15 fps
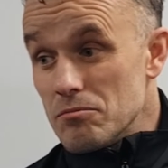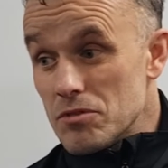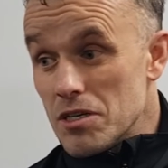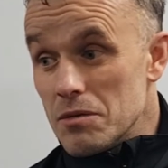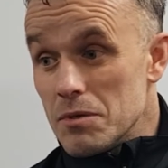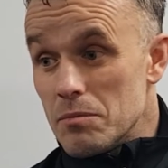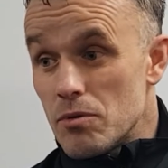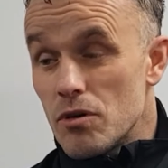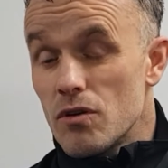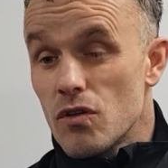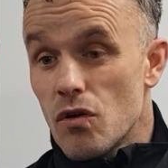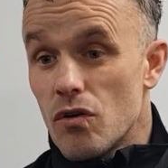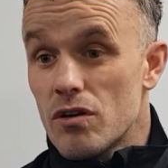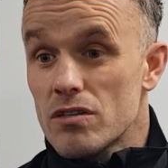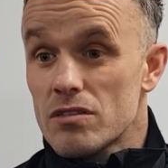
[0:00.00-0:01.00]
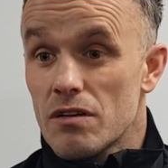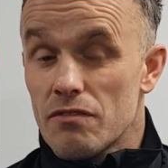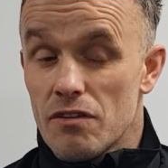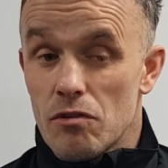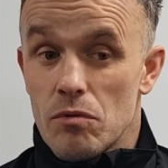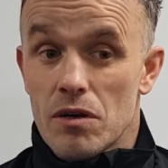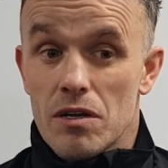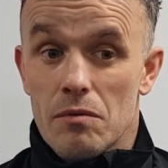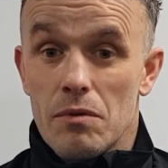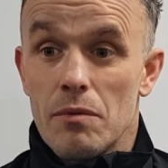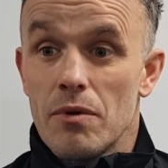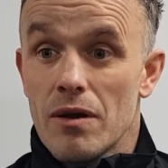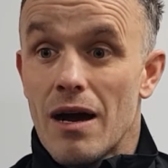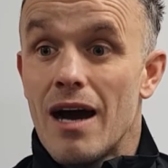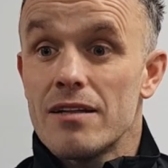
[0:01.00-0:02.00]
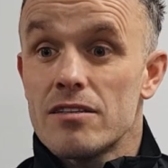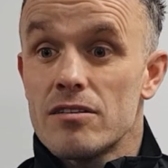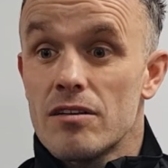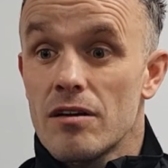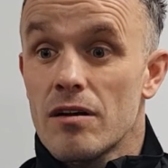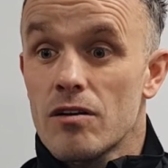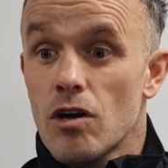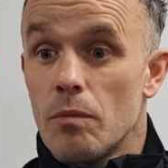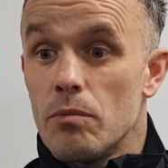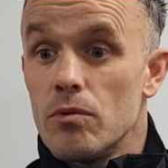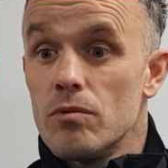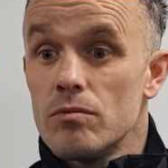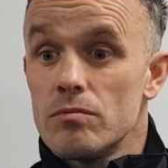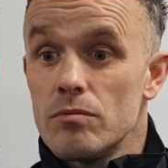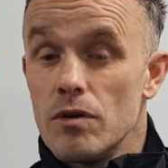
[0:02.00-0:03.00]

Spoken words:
to be brutally honest, I felt we could have maybe added a couple.